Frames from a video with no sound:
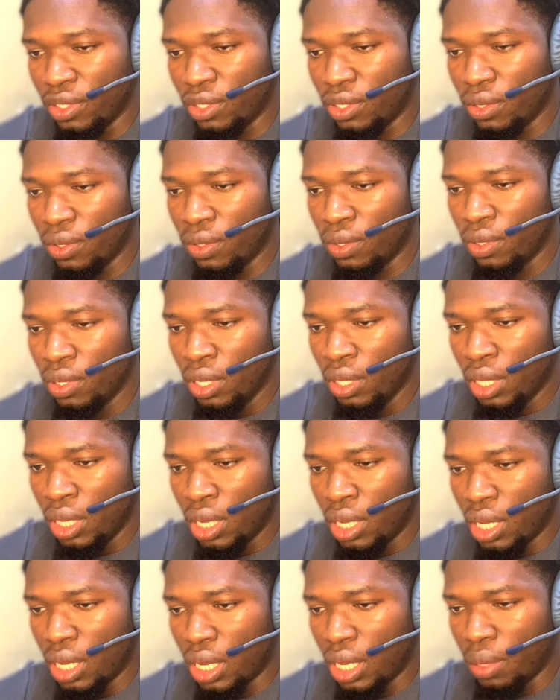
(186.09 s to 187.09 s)
So
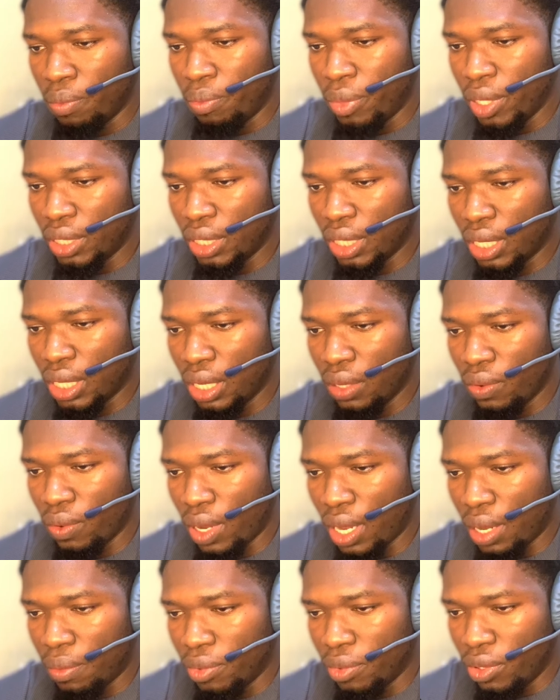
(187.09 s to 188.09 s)
basically what
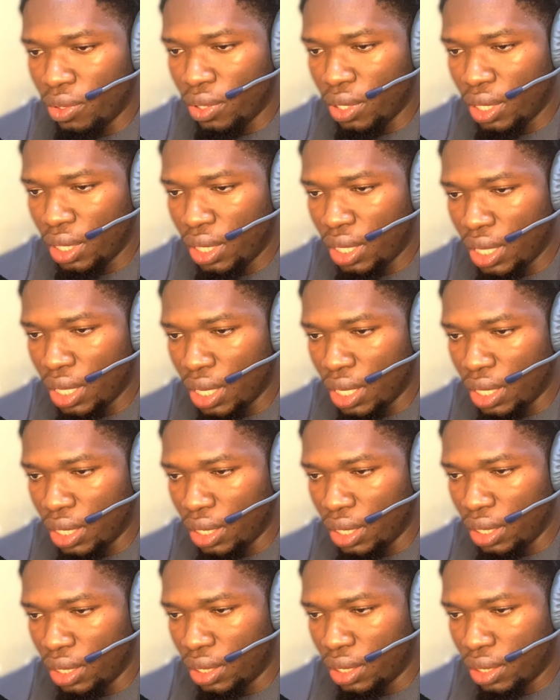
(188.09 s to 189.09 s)
I'm doing here
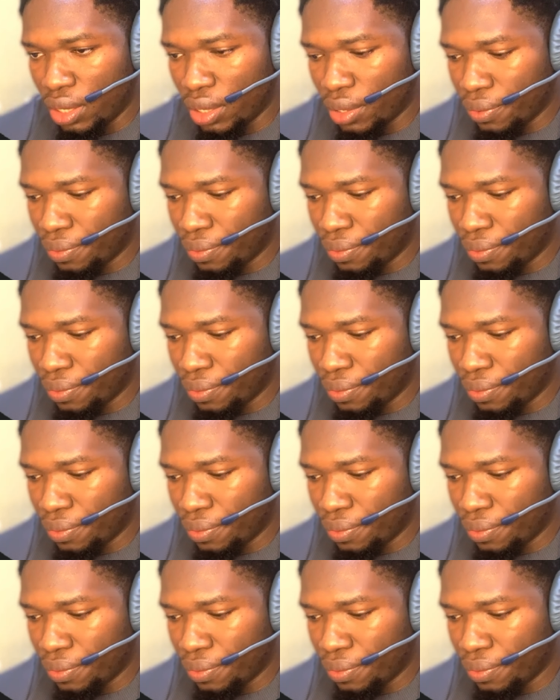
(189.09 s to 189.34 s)
is,